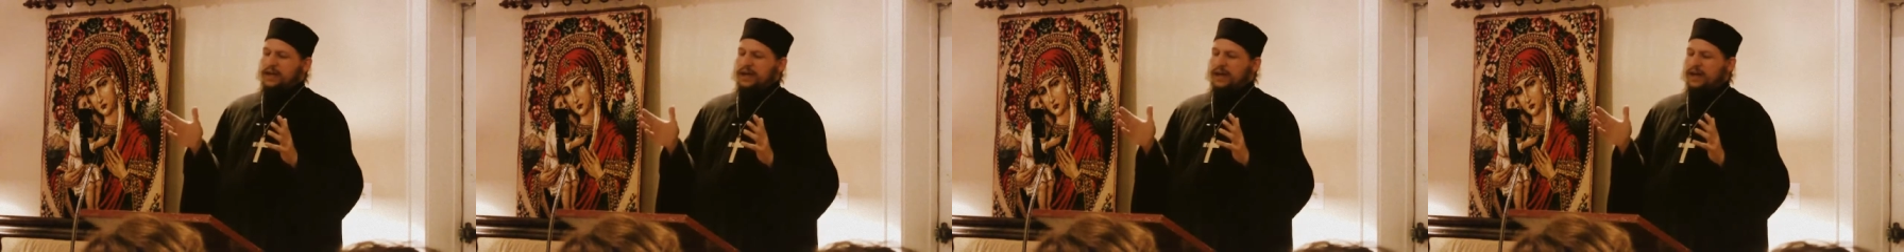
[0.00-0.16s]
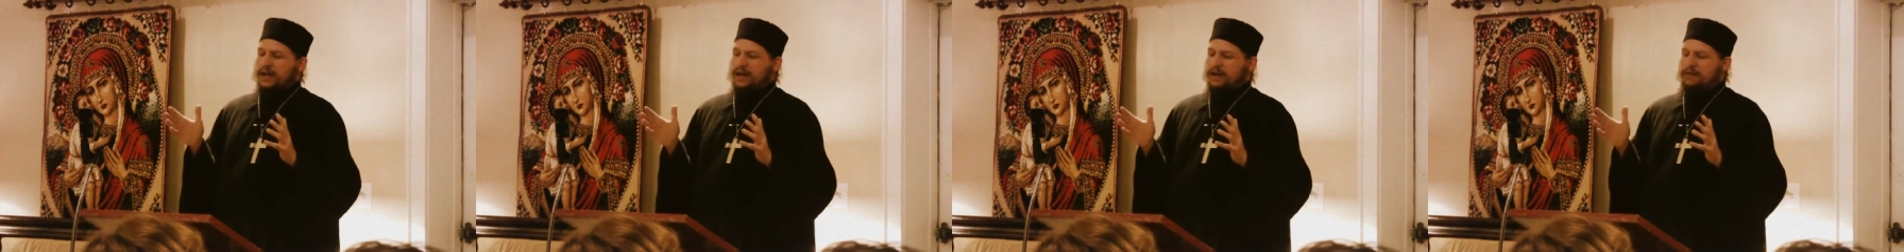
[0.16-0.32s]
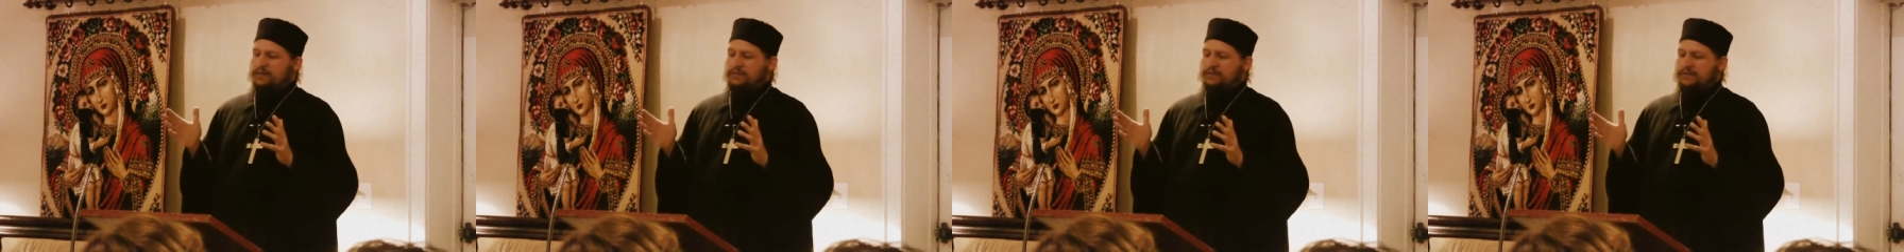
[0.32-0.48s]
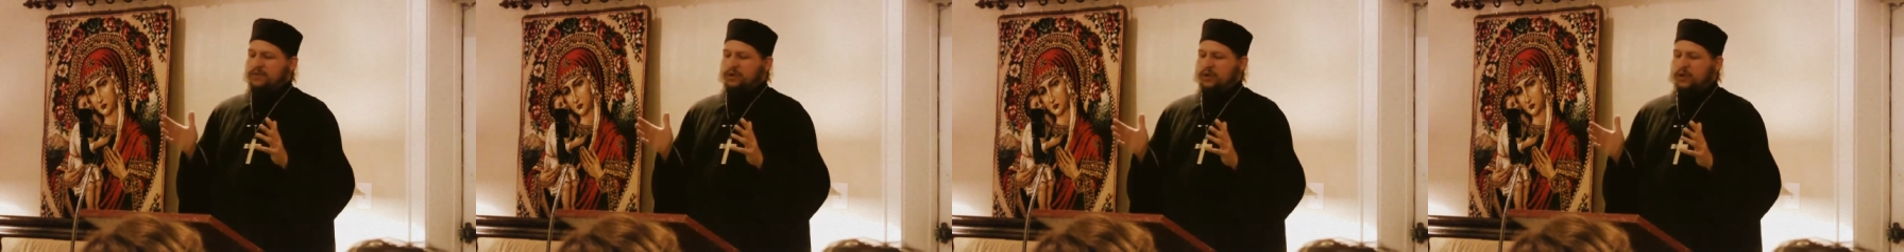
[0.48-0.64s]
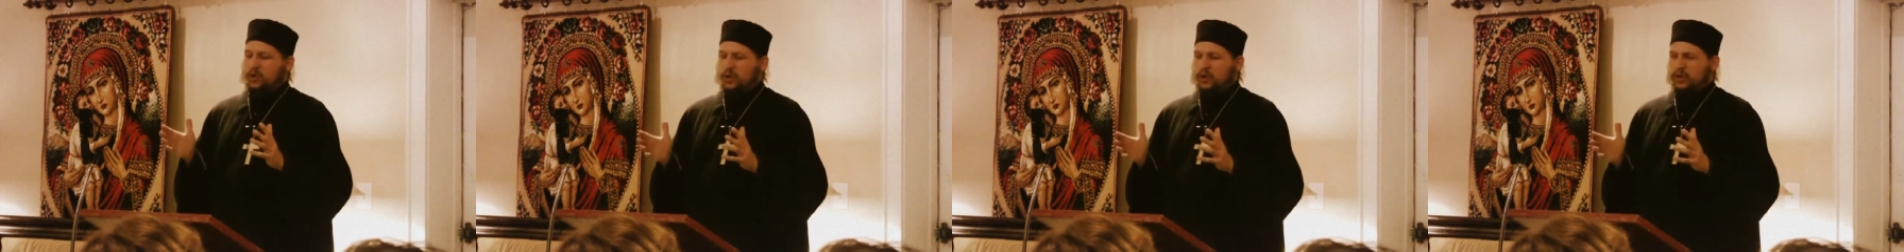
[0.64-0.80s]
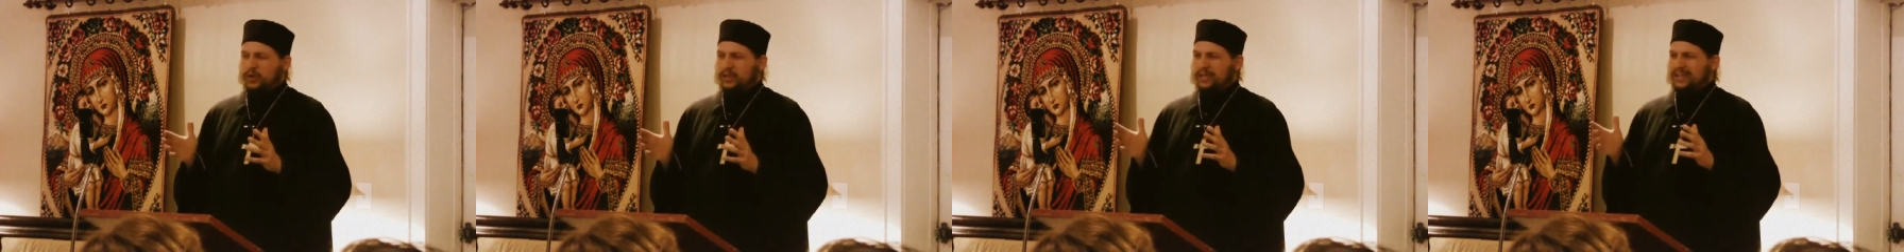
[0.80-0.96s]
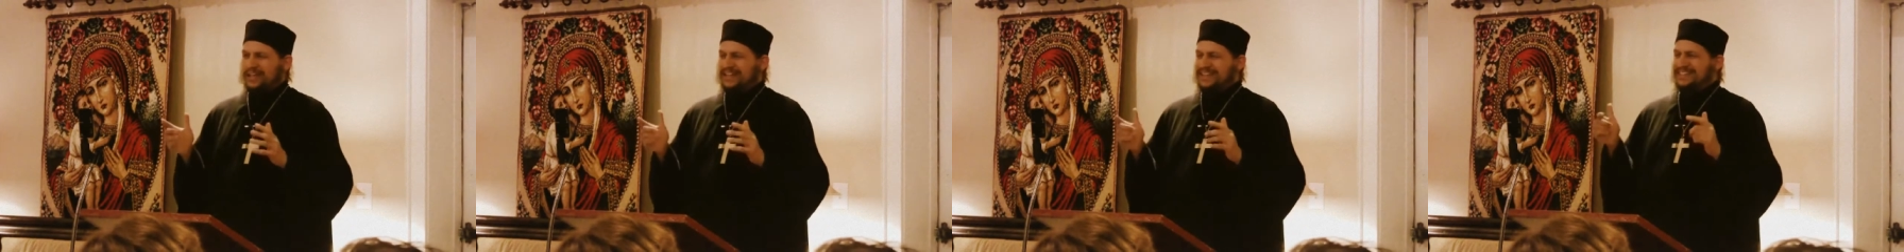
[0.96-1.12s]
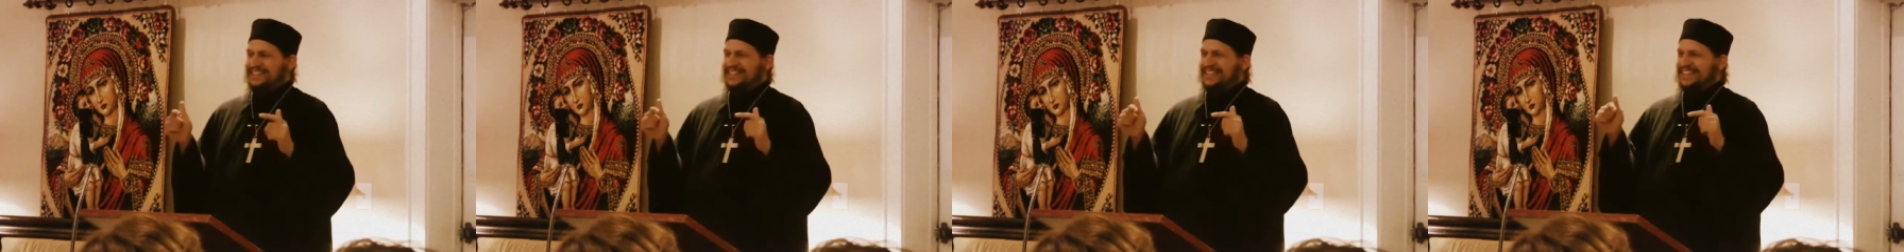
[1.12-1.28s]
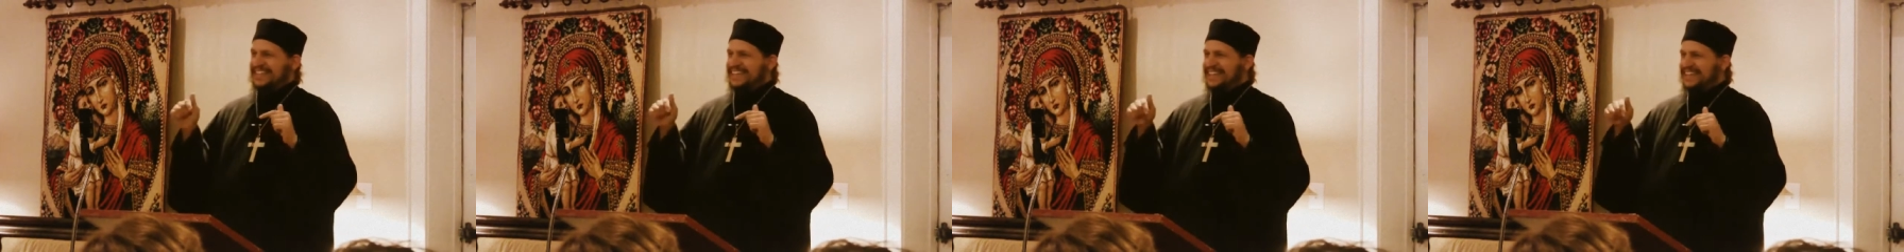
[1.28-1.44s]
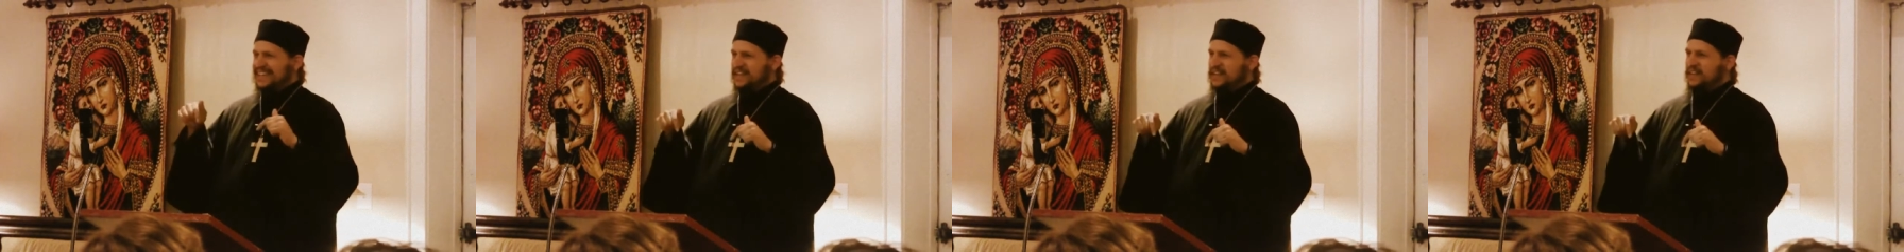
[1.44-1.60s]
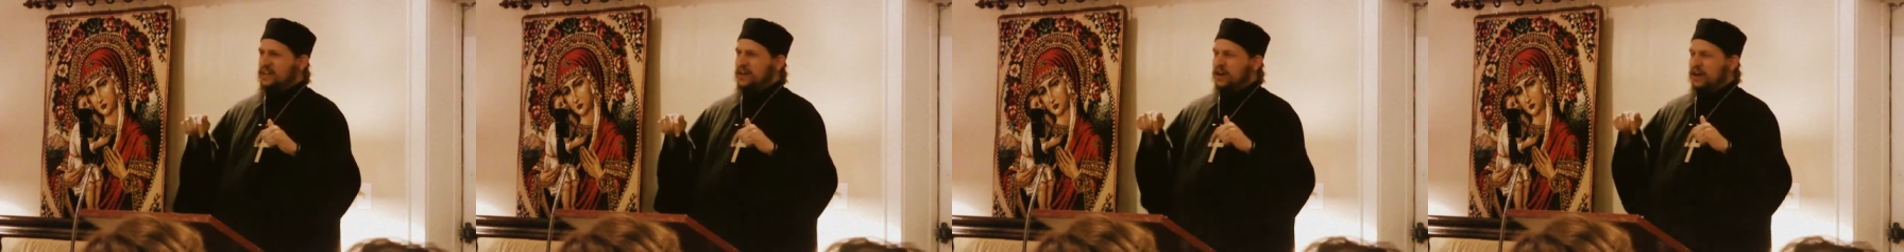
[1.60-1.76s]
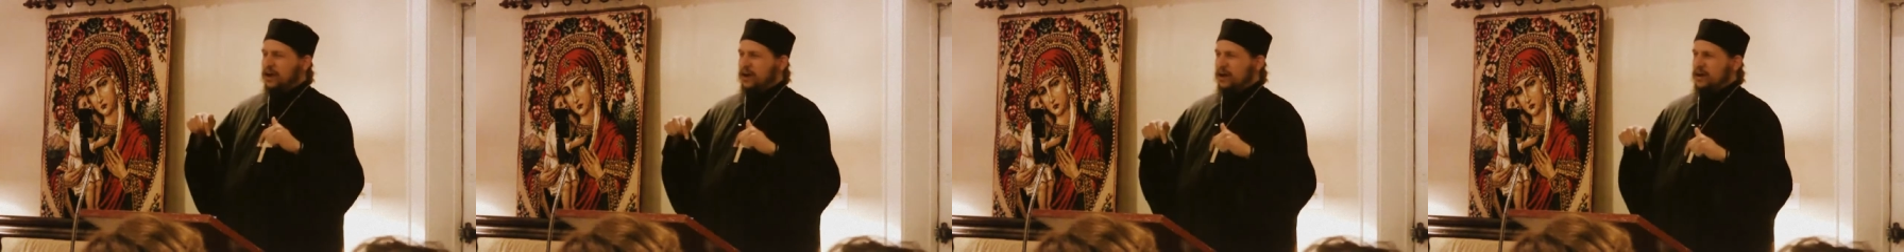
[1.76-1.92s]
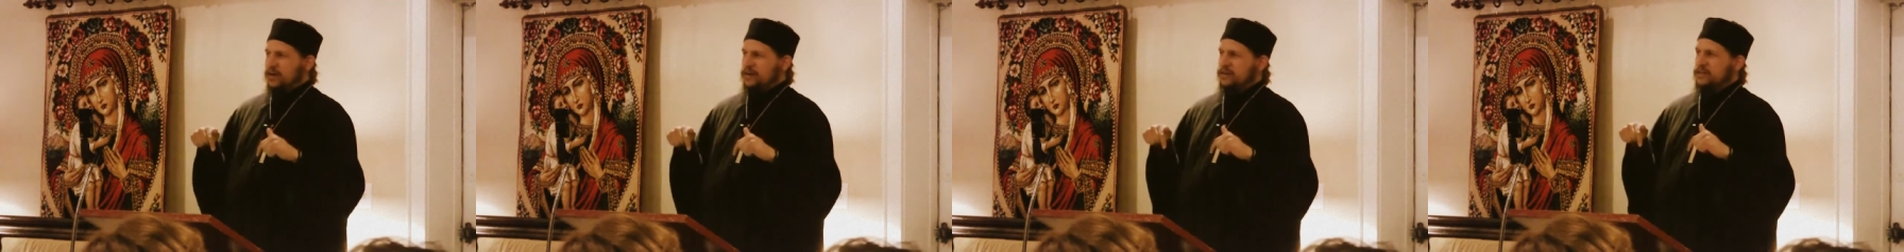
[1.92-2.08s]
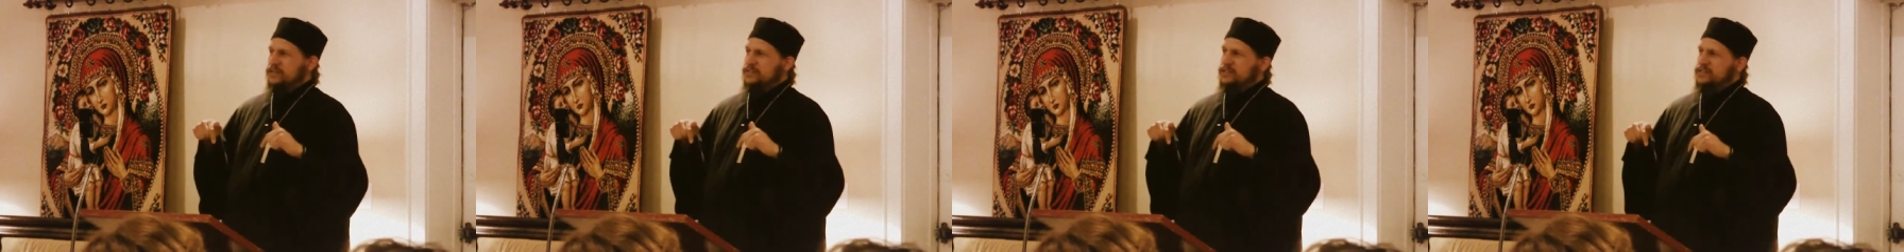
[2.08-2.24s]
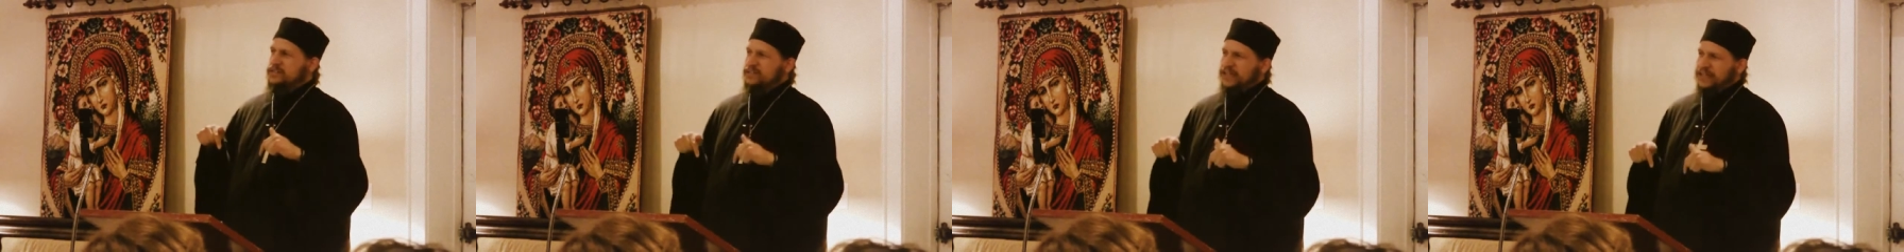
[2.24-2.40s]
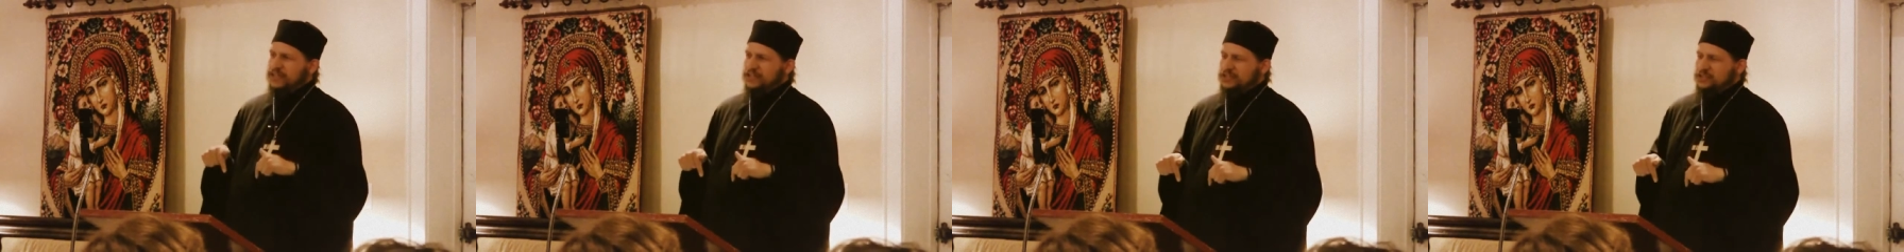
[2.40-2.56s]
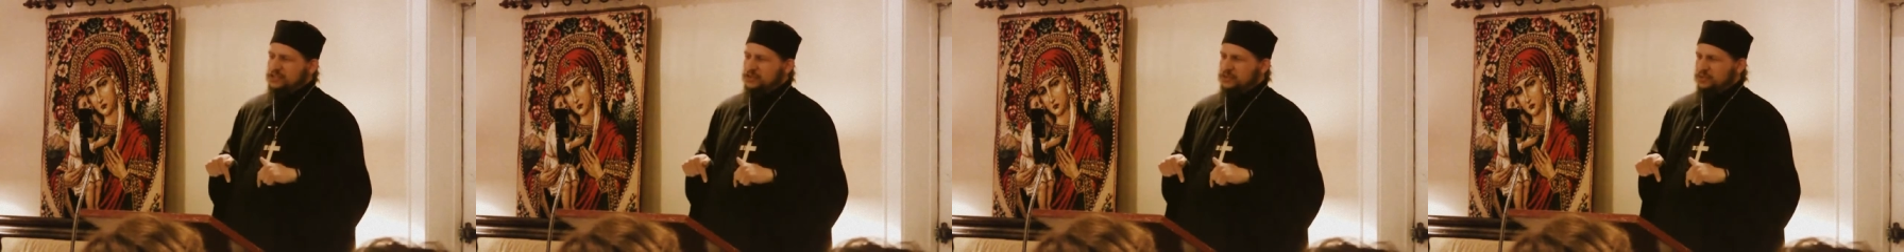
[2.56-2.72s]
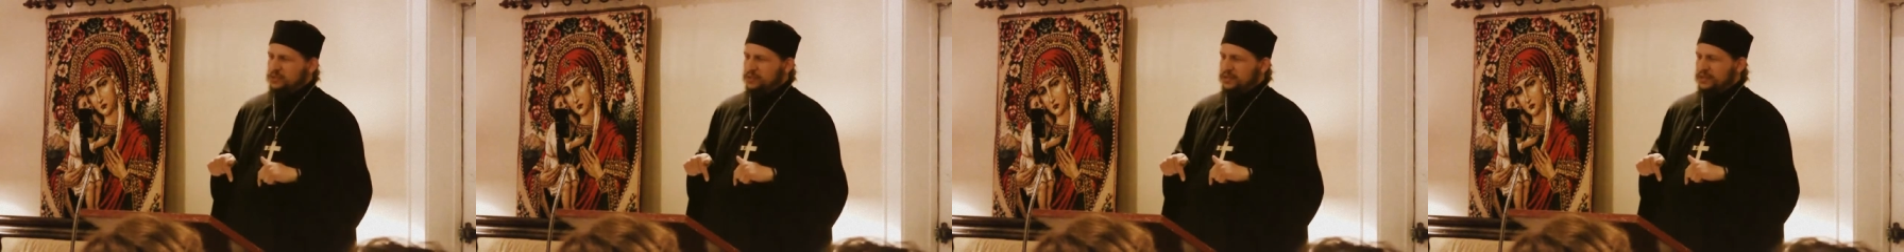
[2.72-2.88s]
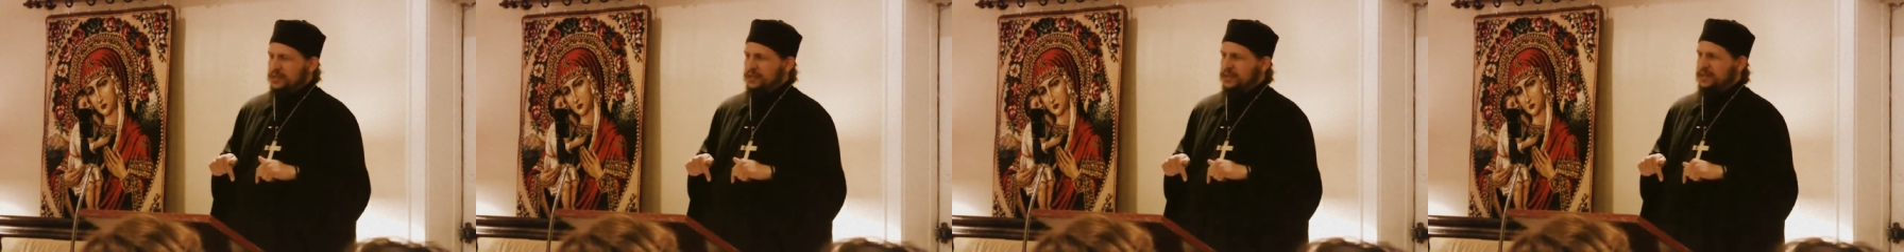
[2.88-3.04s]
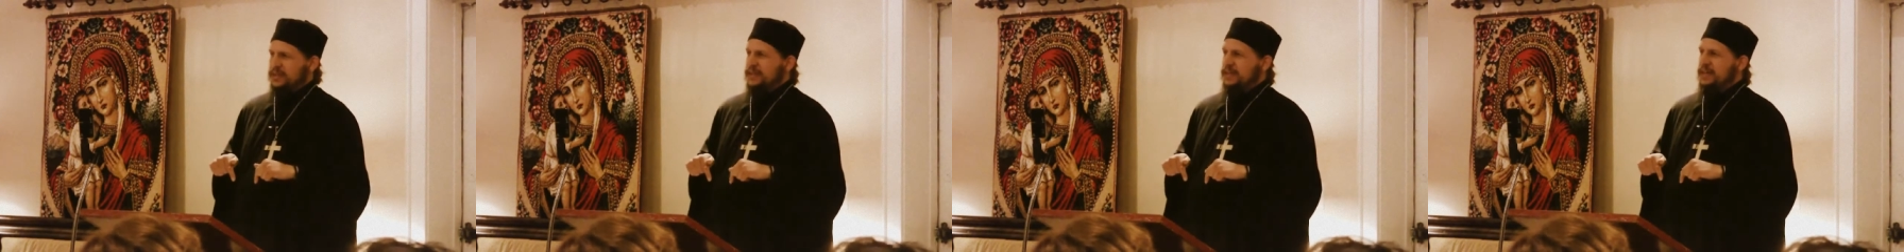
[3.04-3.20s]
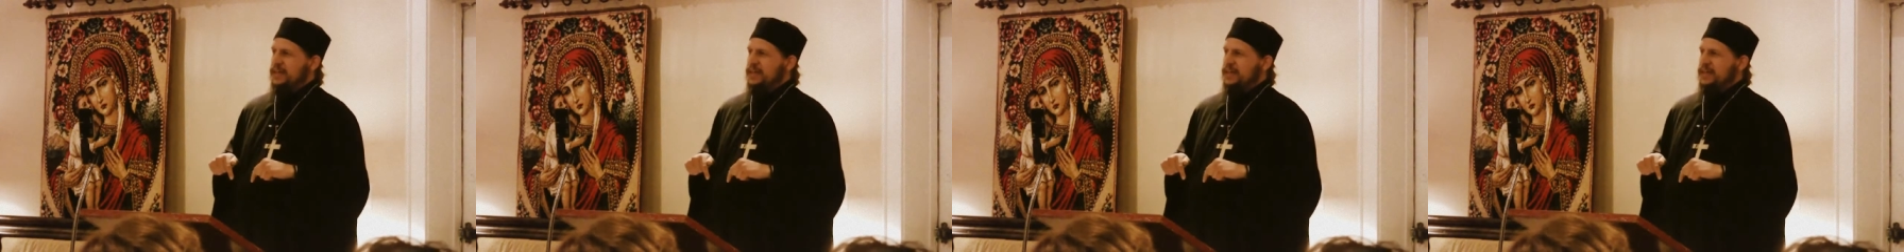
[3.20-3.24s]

of holiness in our century.